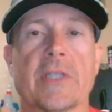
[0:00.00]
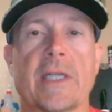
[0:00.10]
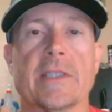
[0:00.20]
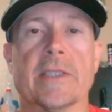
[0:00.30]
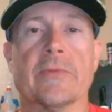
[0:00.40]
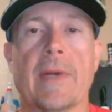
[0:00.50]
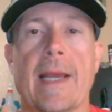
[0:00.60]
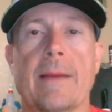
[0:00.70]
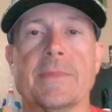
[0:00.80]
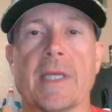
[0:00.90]
Angeles
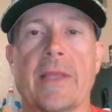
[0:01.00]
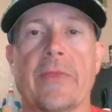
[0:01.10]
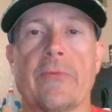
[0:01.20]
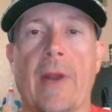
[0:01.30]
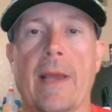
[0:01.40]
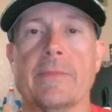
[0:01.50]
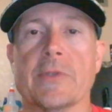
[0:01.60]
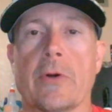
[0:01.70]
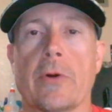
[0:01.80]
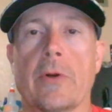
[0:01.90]
Rams, and the Rams
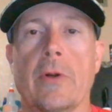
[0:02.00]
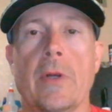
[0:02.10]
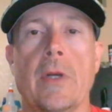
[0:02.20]
are